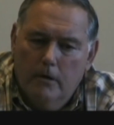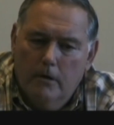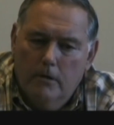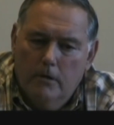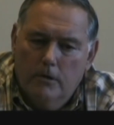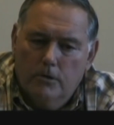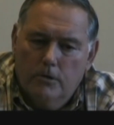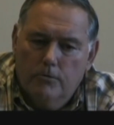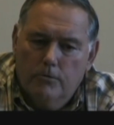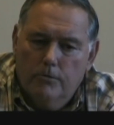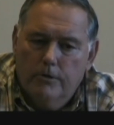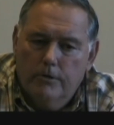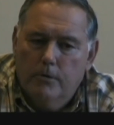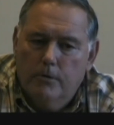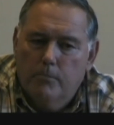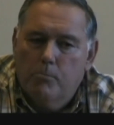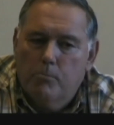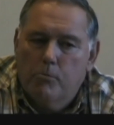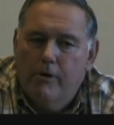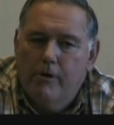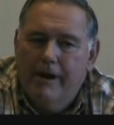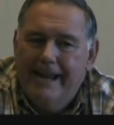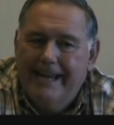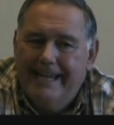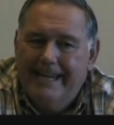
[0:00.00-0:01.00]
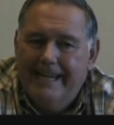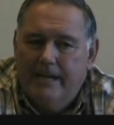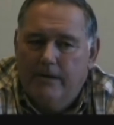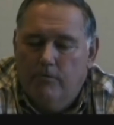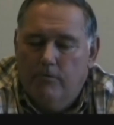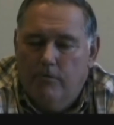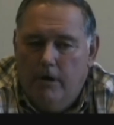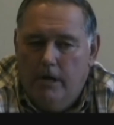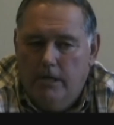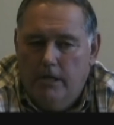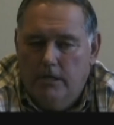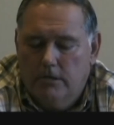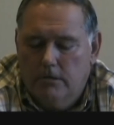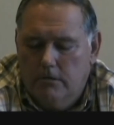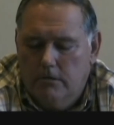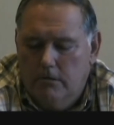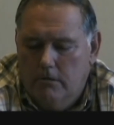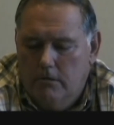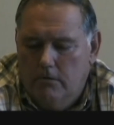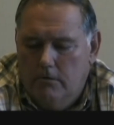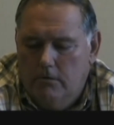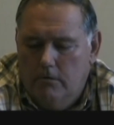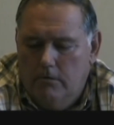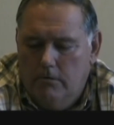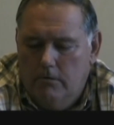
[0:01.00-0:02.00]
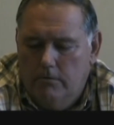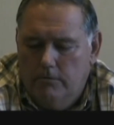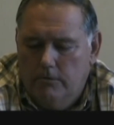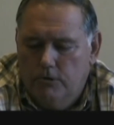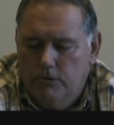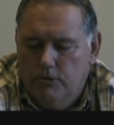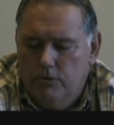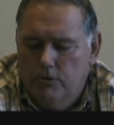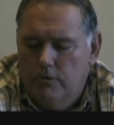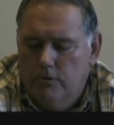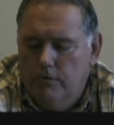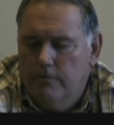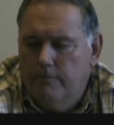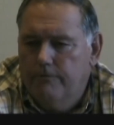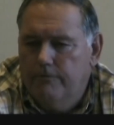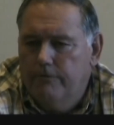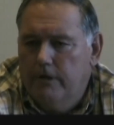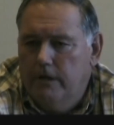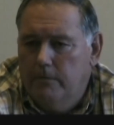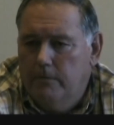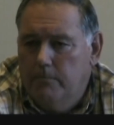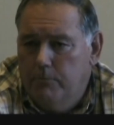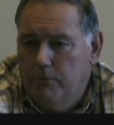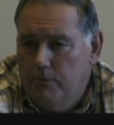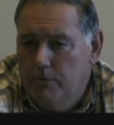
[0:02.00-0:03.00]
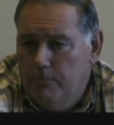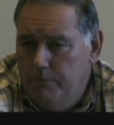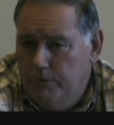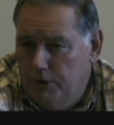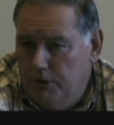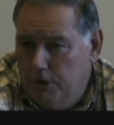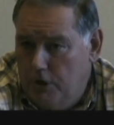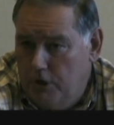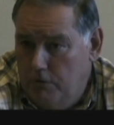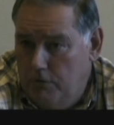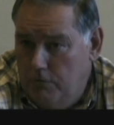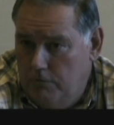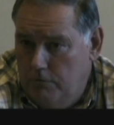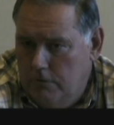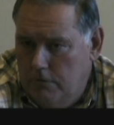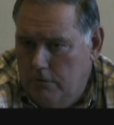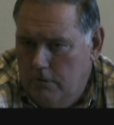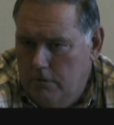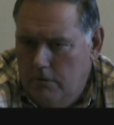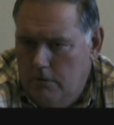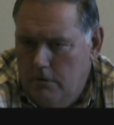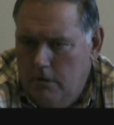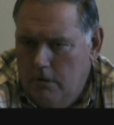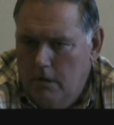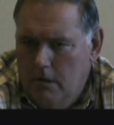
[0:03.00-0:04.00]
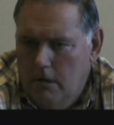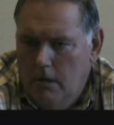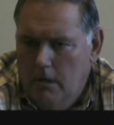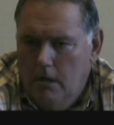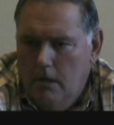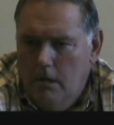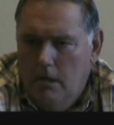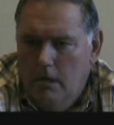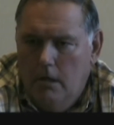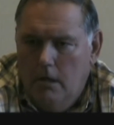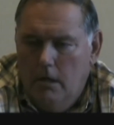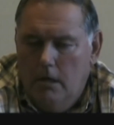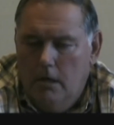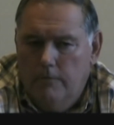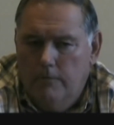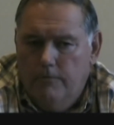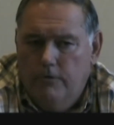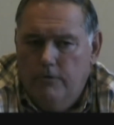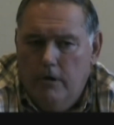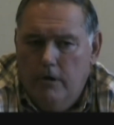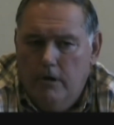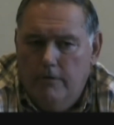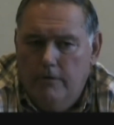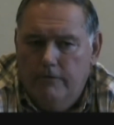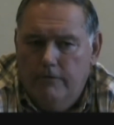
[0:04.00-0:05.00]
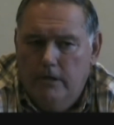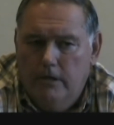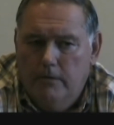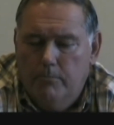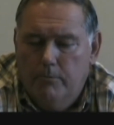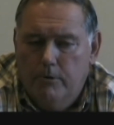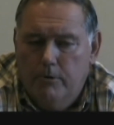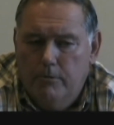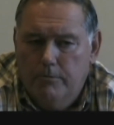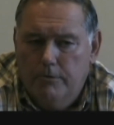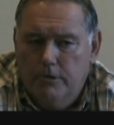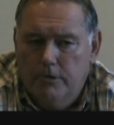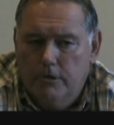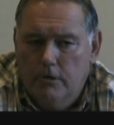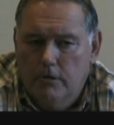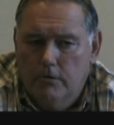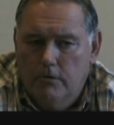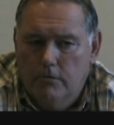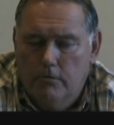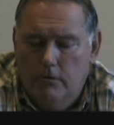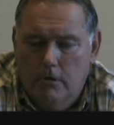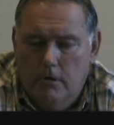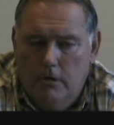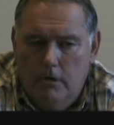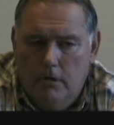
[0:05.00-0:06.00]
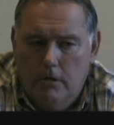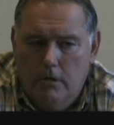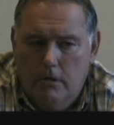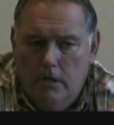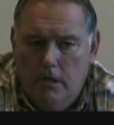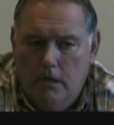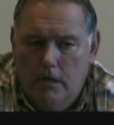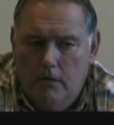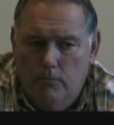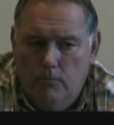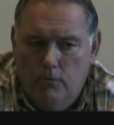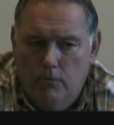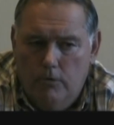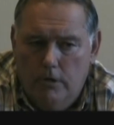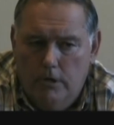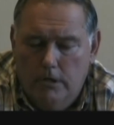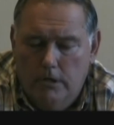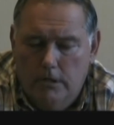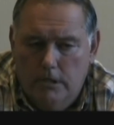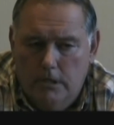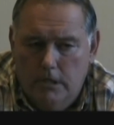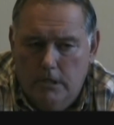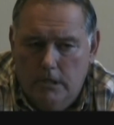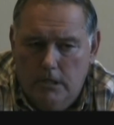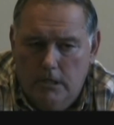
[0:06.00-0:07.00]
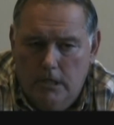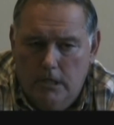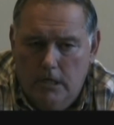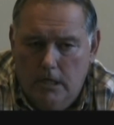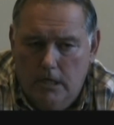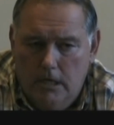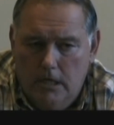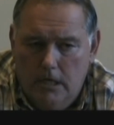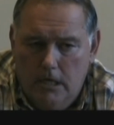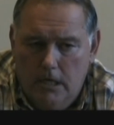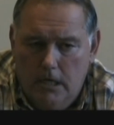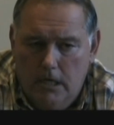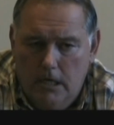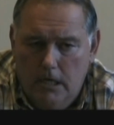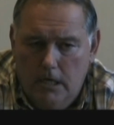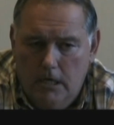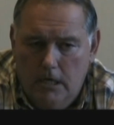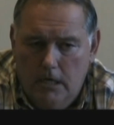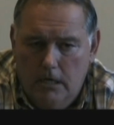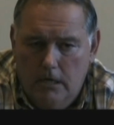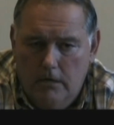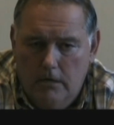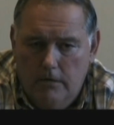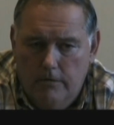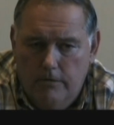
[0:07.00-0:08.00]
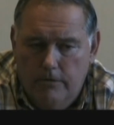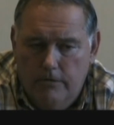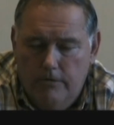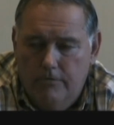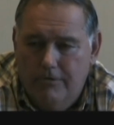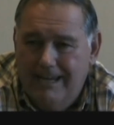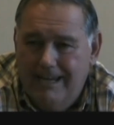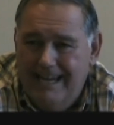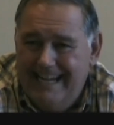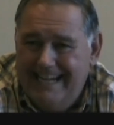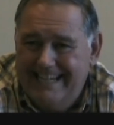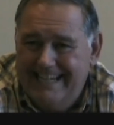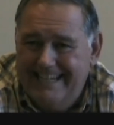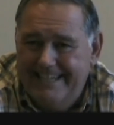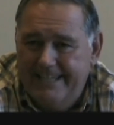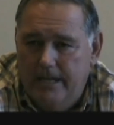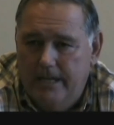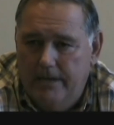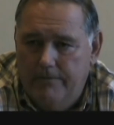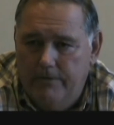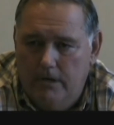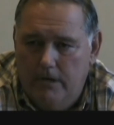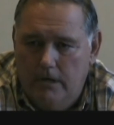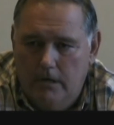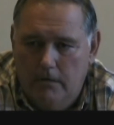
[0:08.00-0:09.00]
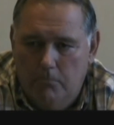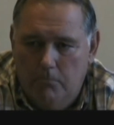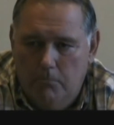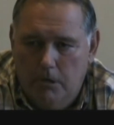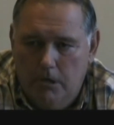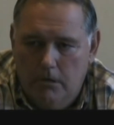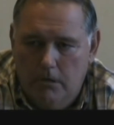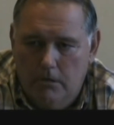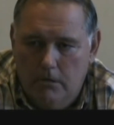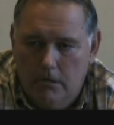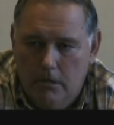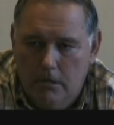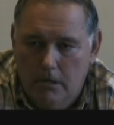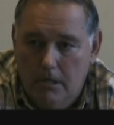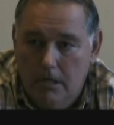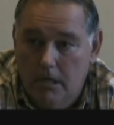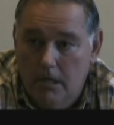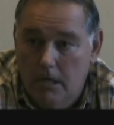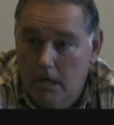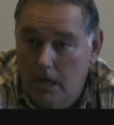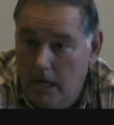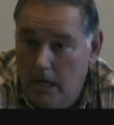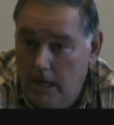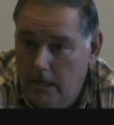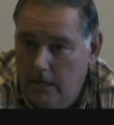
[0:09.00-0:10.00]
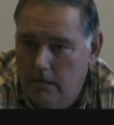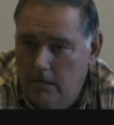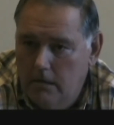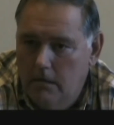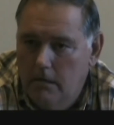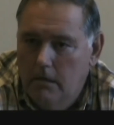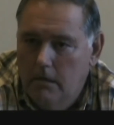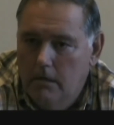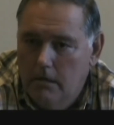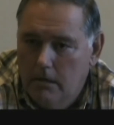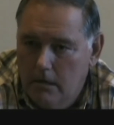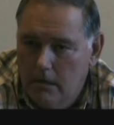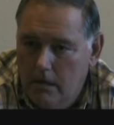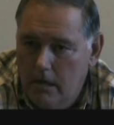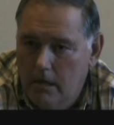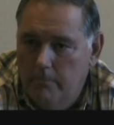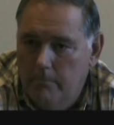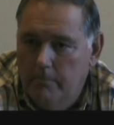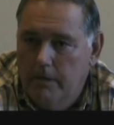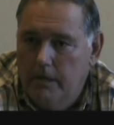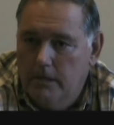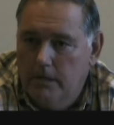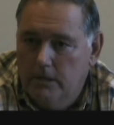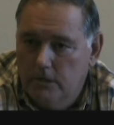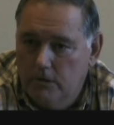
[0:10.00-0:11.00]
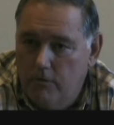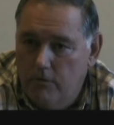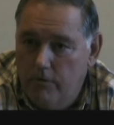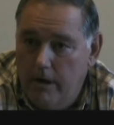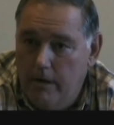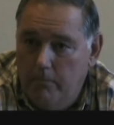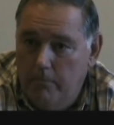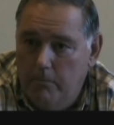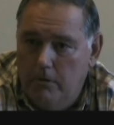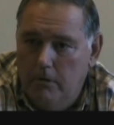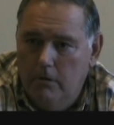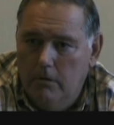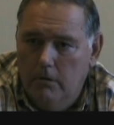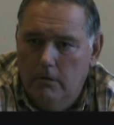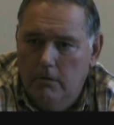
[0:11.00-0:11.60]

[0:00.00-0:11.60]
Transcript: sort of bragging rights are certain flight purpose codes, and if you had a flight purpose code that was like a 3x7, it meant night combat scramble.